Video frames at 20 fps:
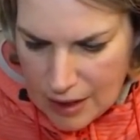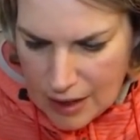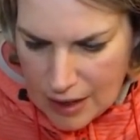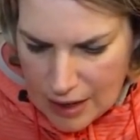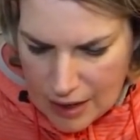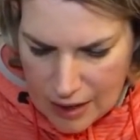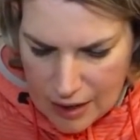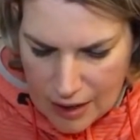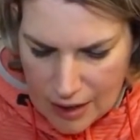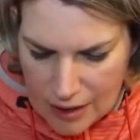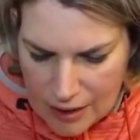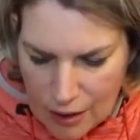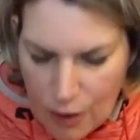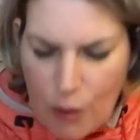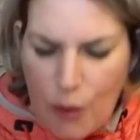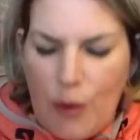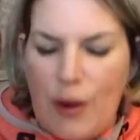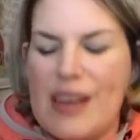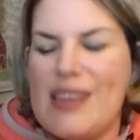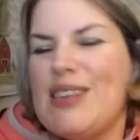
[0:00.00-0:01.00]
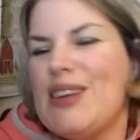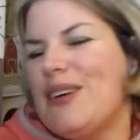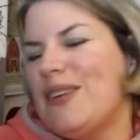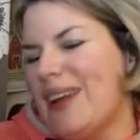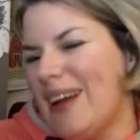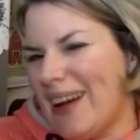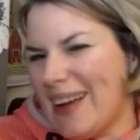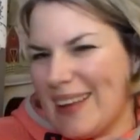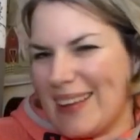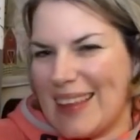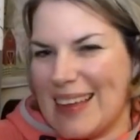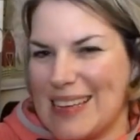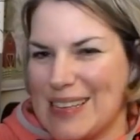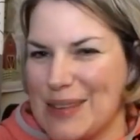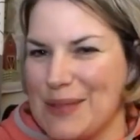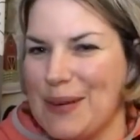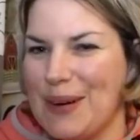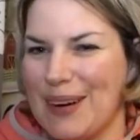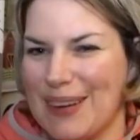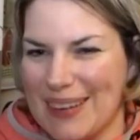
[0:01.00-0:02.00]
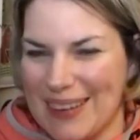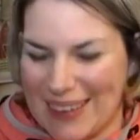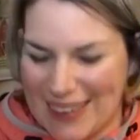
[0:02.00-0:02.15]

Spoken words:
And, I do like this one.